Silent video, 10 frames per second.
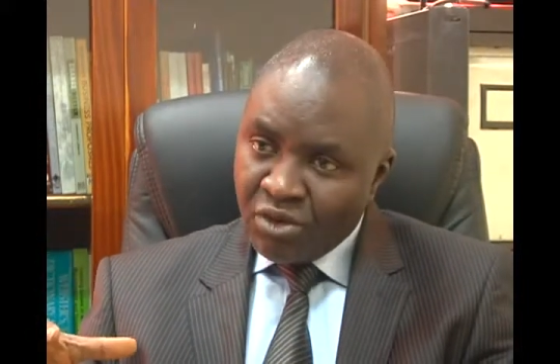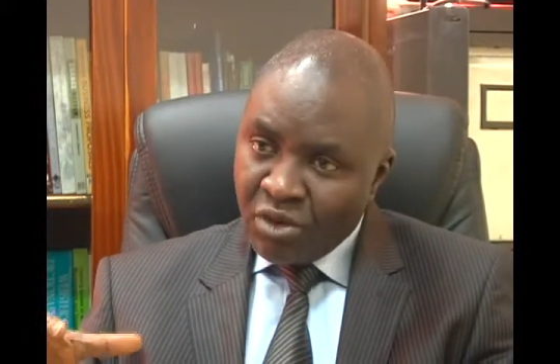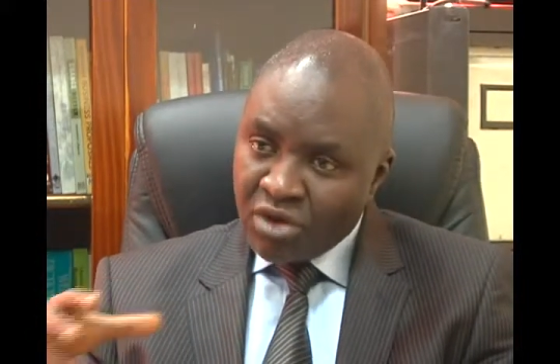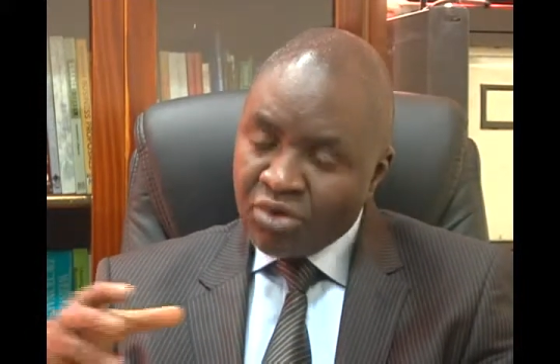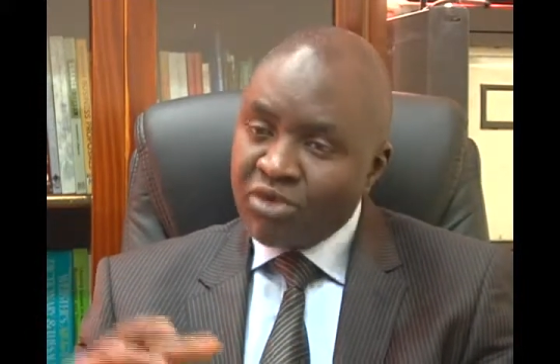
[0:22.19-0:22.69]

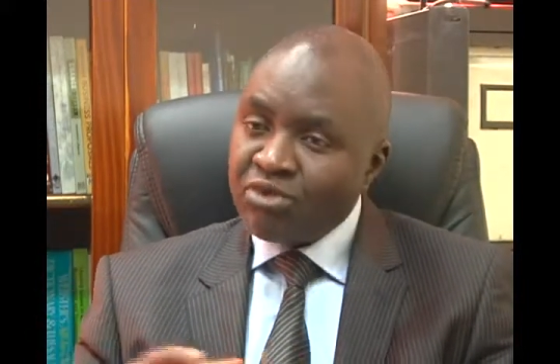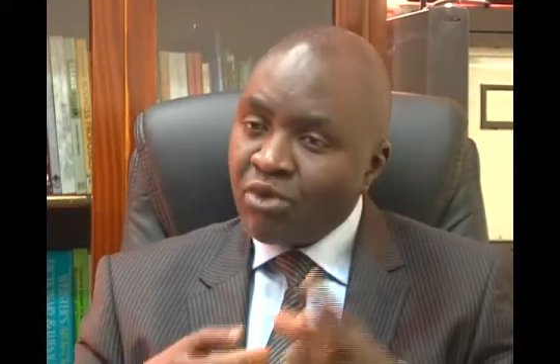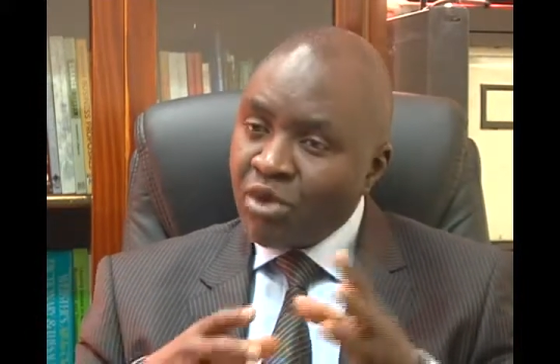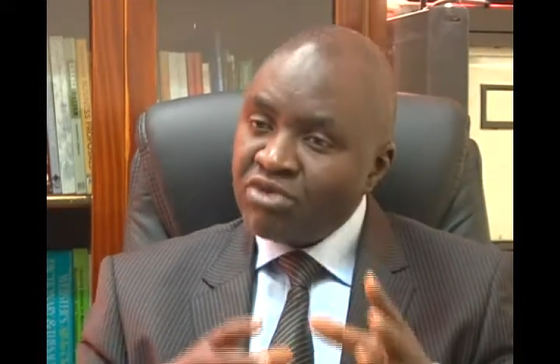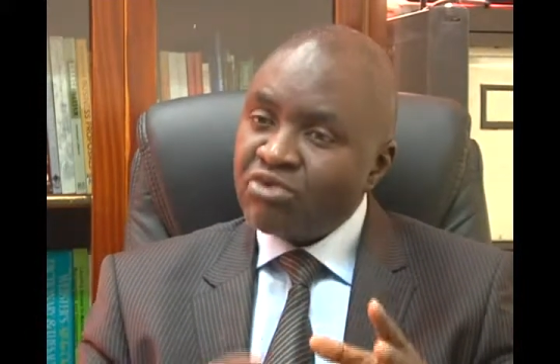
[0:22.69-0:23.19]
or you want to
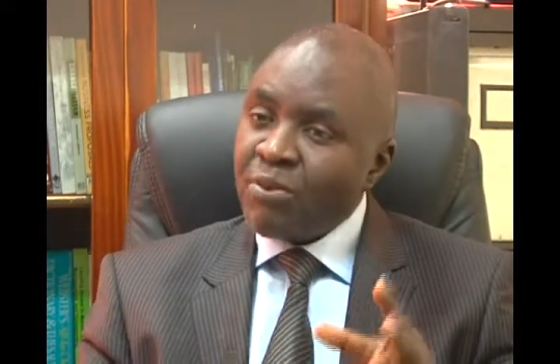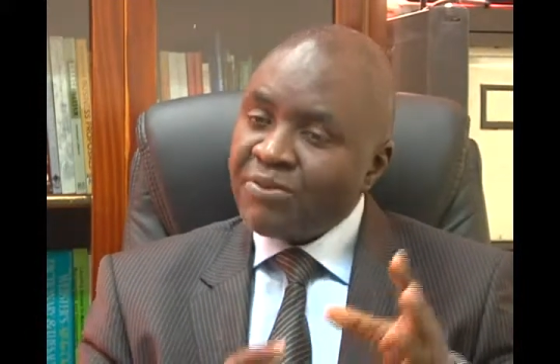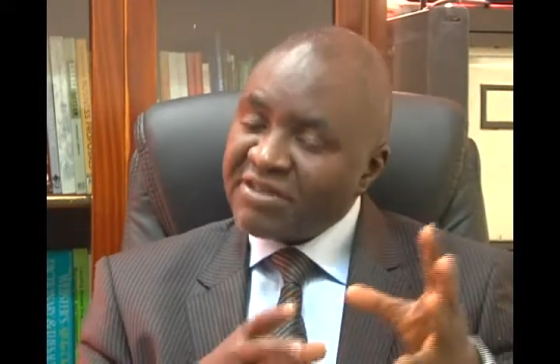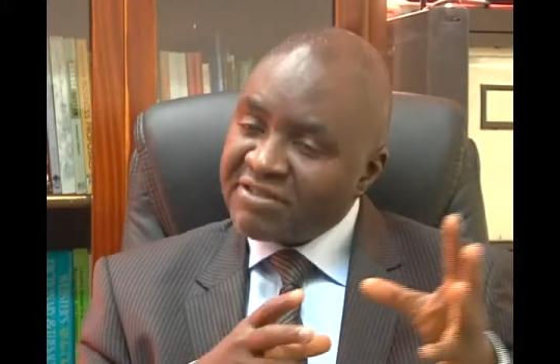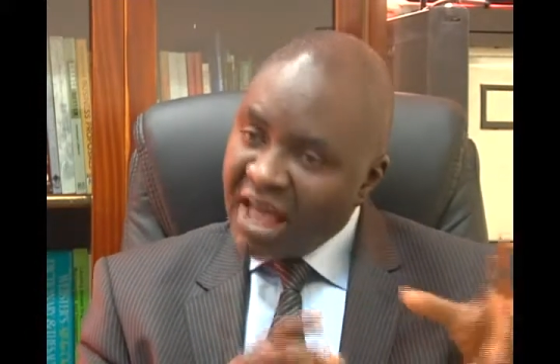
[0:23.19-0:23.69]
continue to
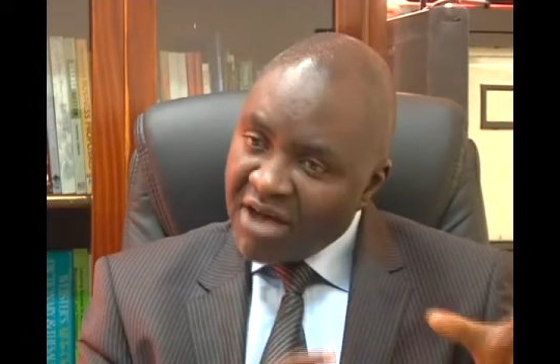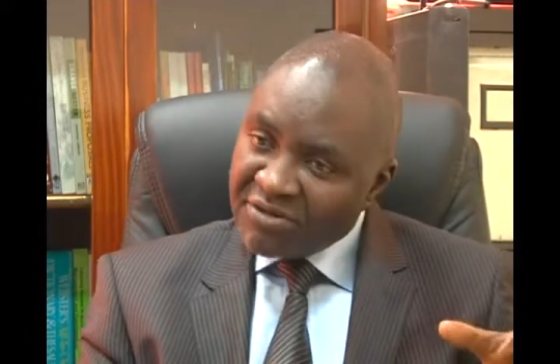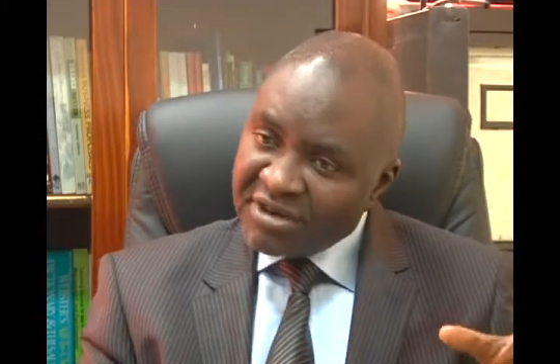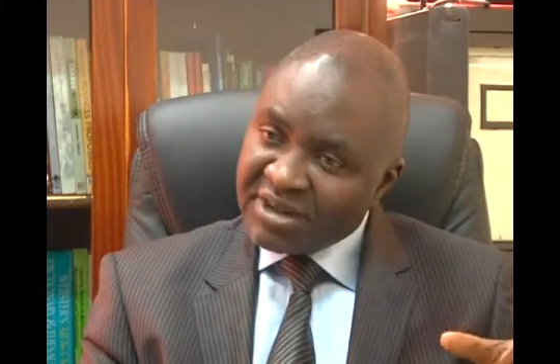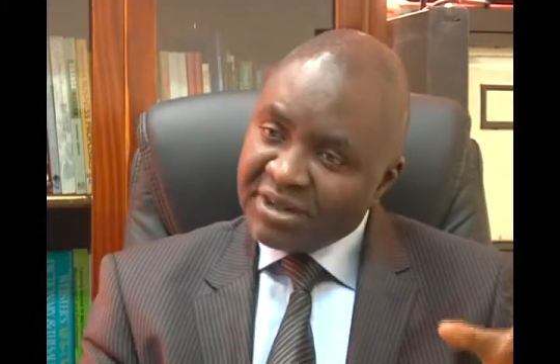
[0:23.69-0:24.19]
preserve
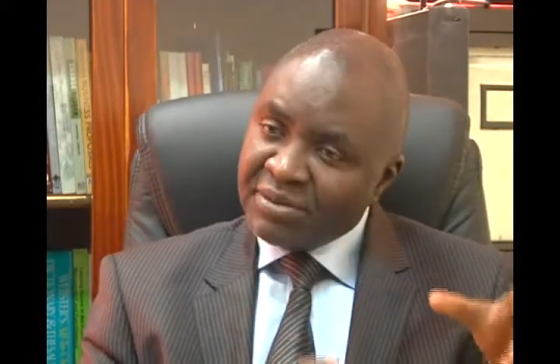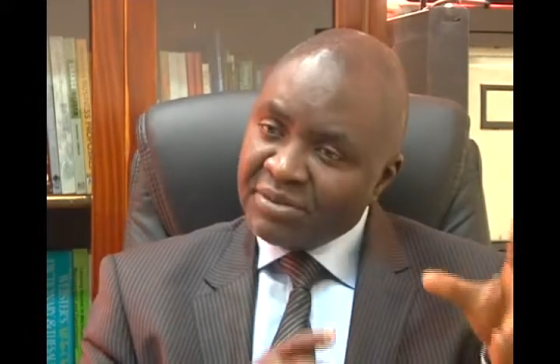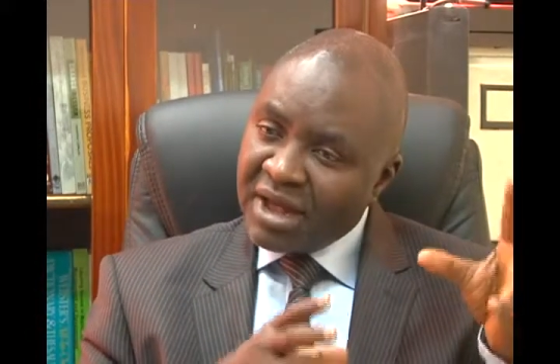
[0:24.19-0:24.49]
the